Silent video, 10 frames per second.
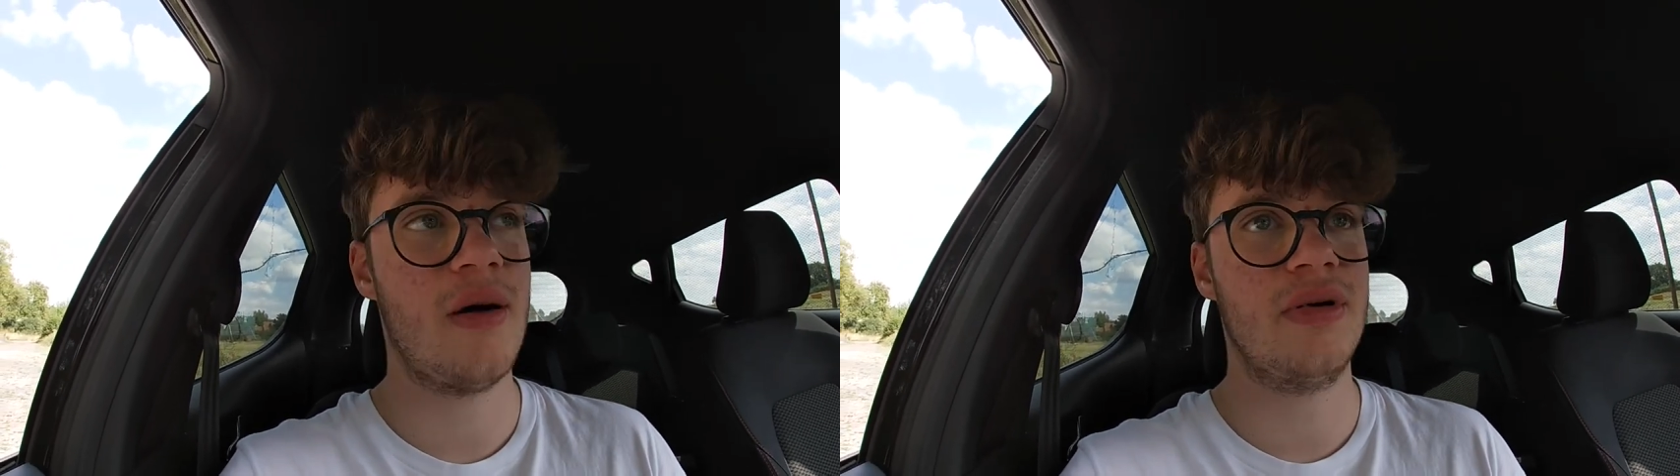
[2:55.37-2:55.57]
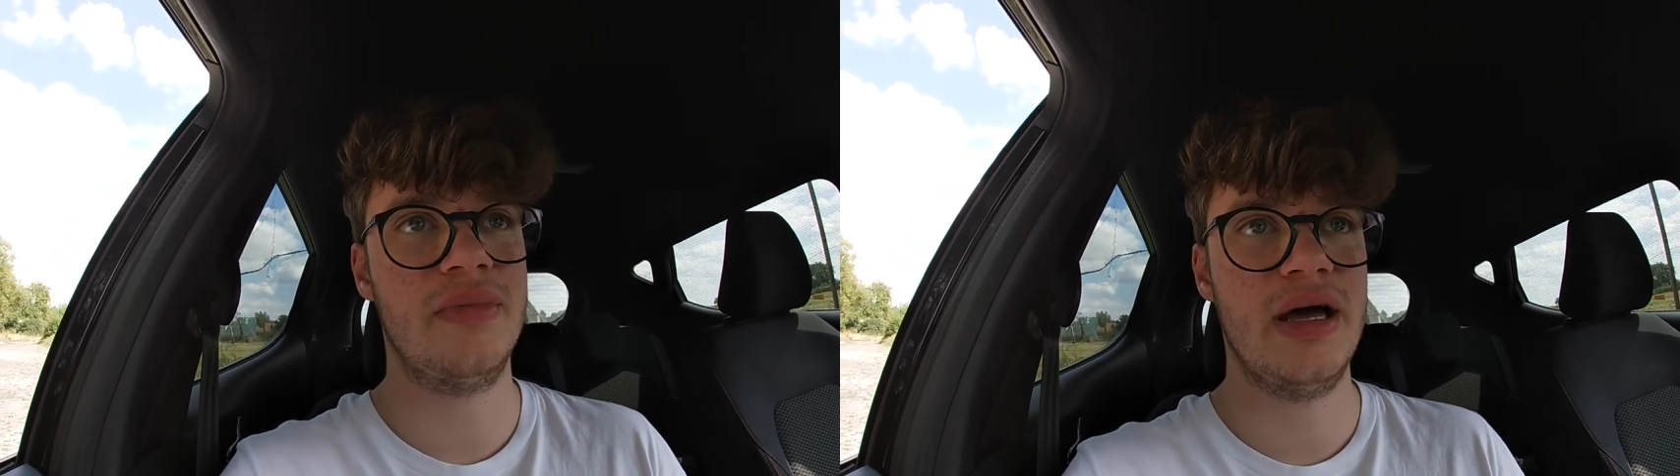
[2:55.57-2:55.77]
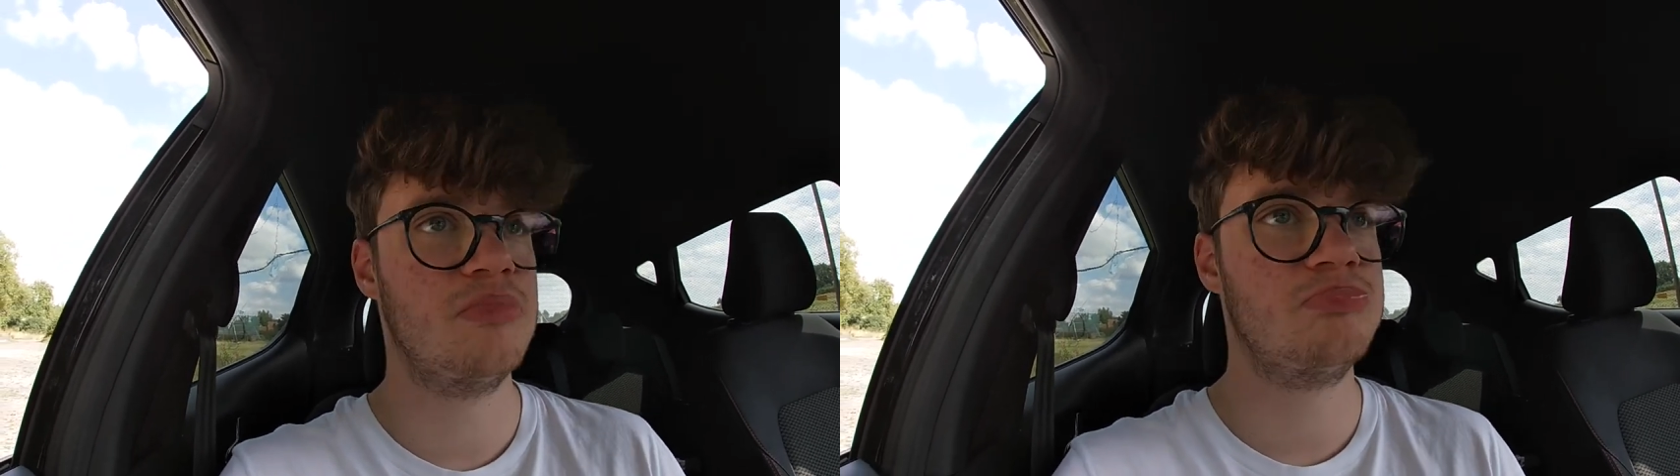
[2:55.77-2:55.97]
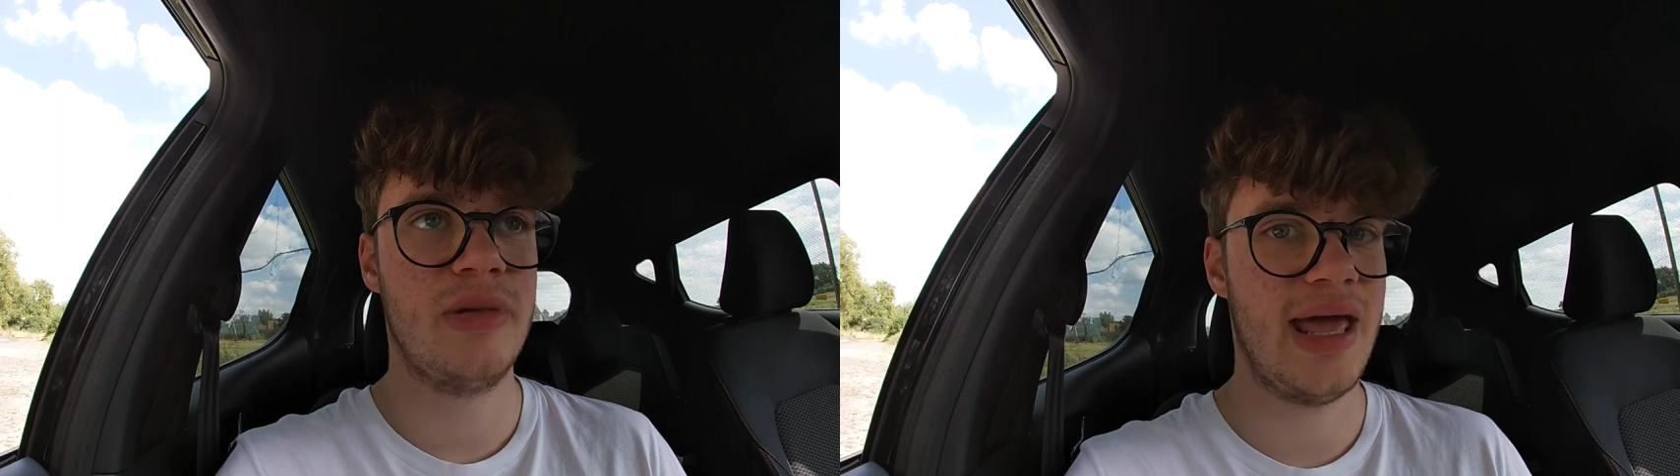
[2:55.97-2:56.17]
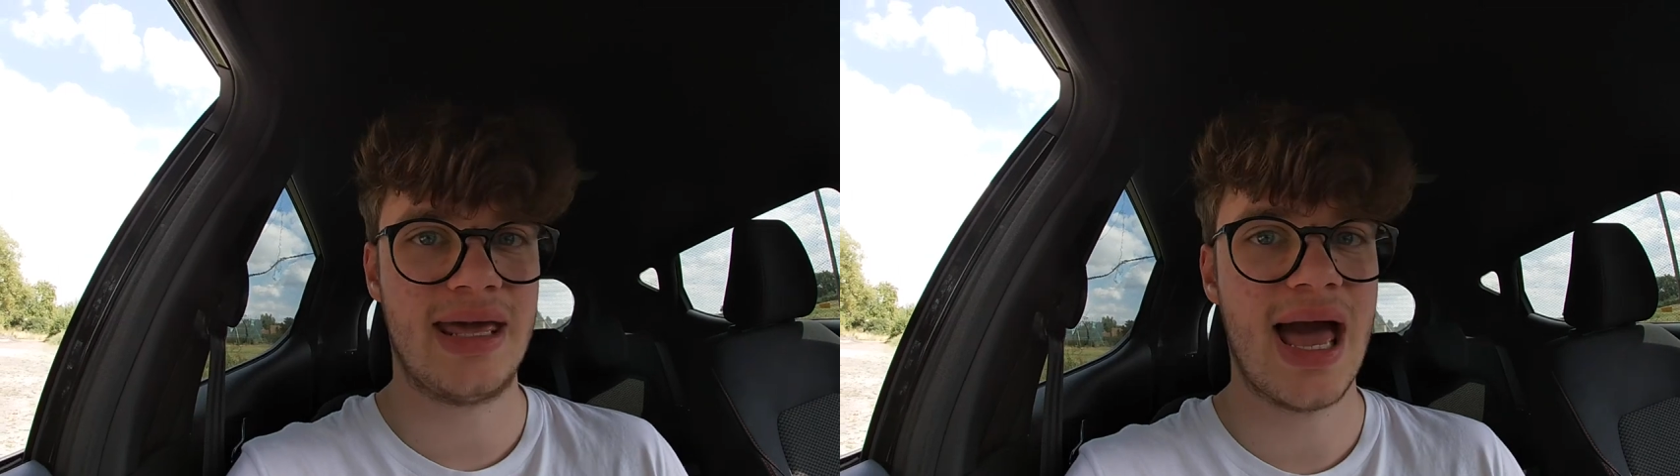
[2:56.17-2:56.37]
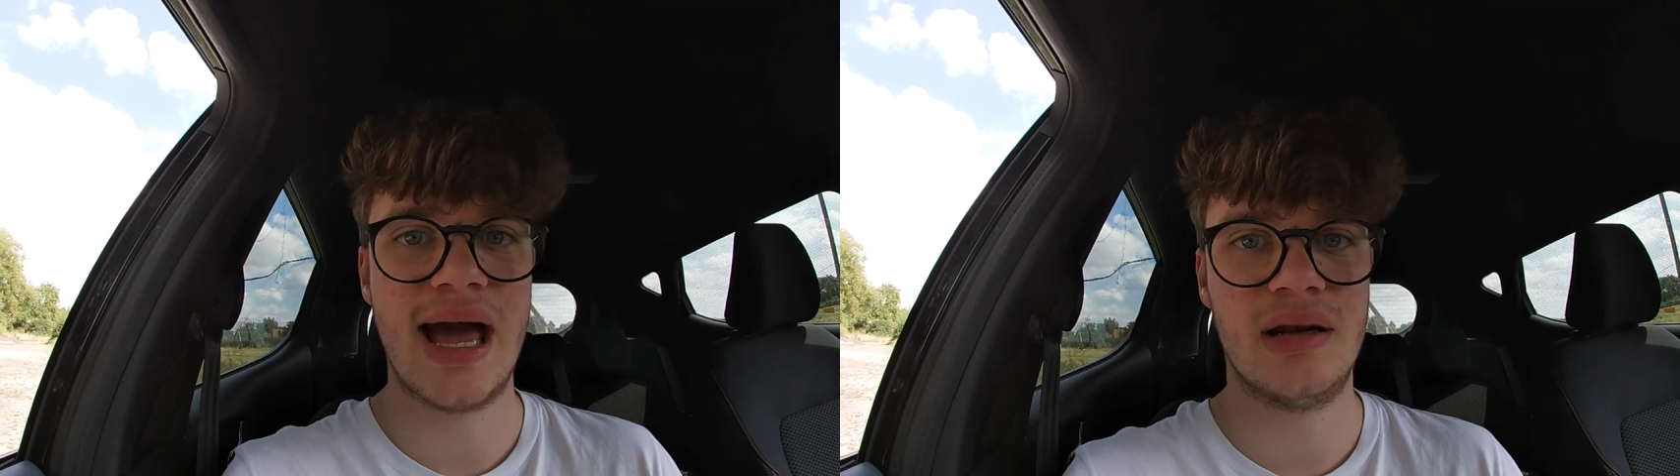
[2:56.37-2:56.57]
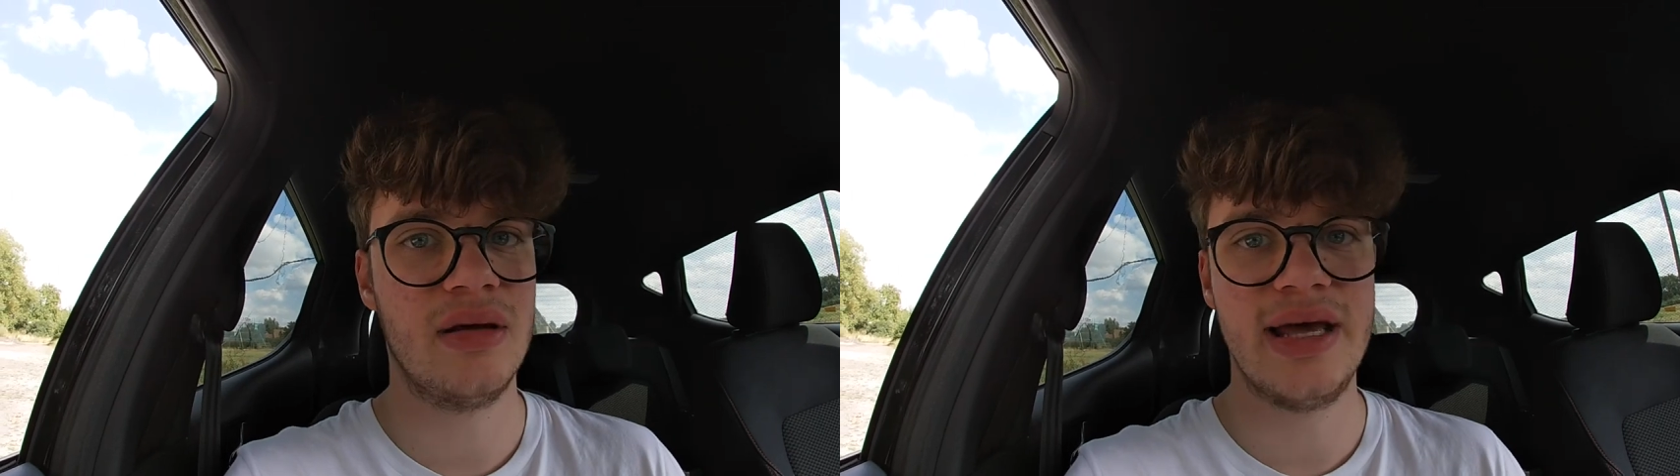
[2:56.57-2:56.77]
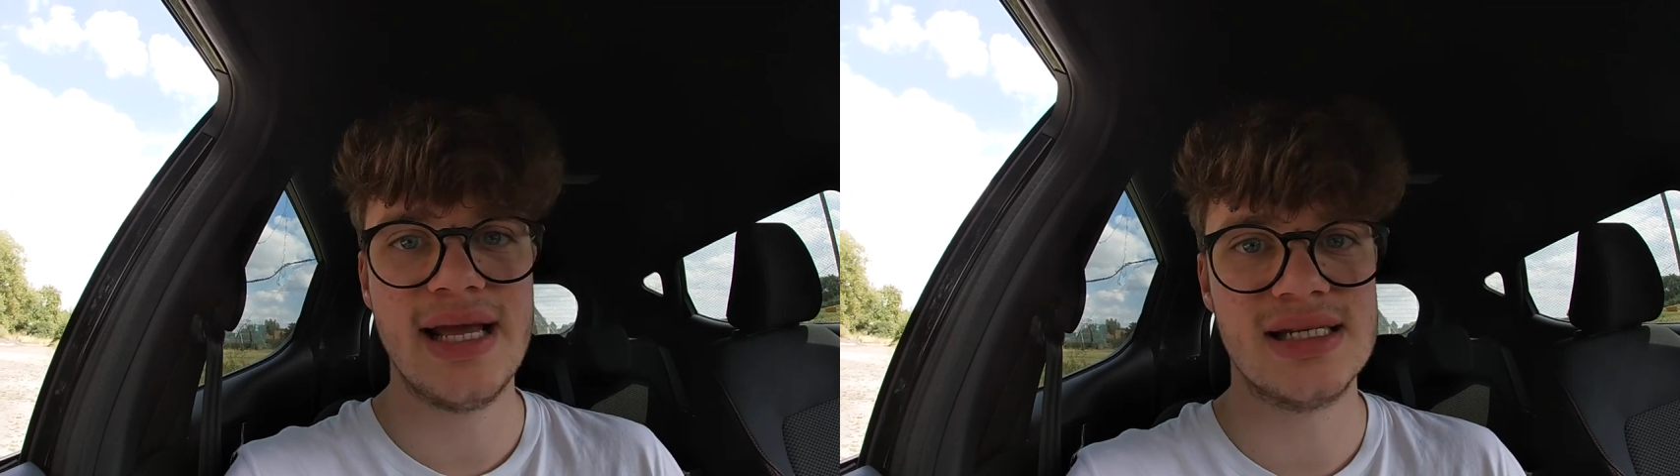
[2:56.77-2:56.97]
up a bit, it
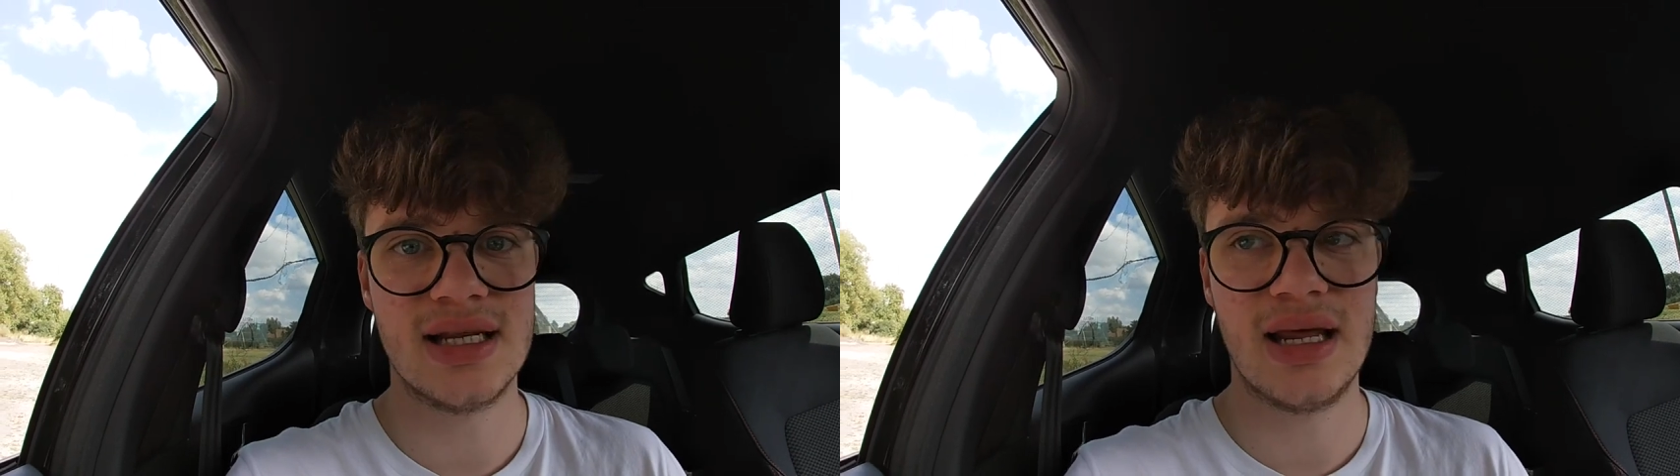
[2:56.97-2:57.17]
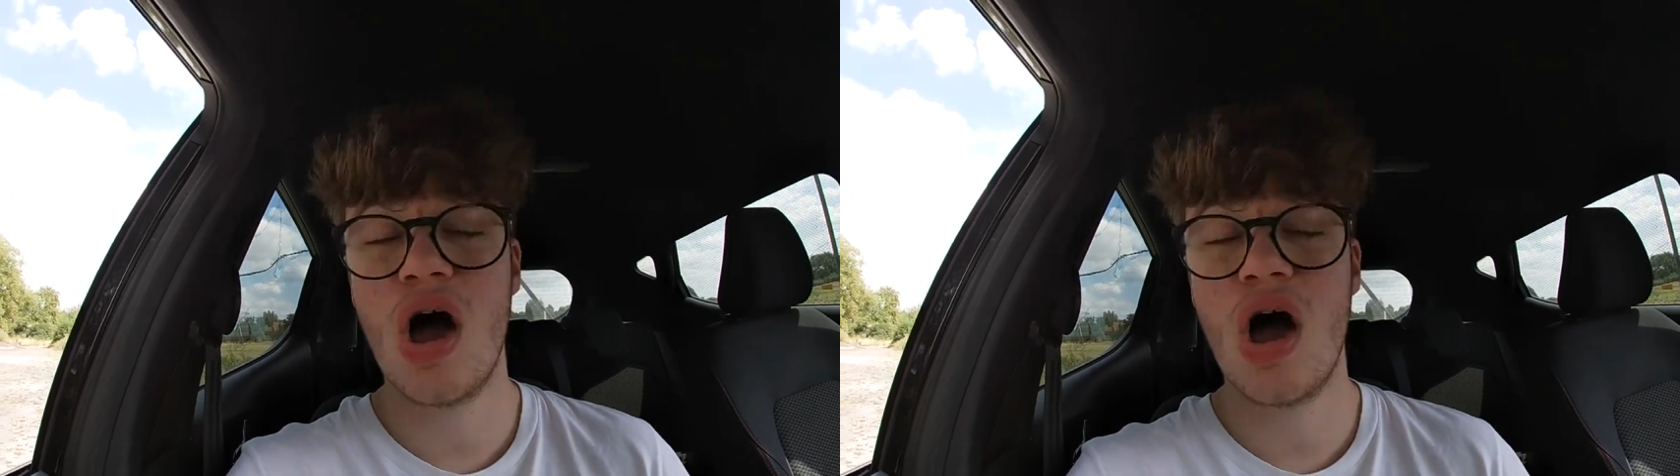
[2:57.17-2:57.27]
can easily.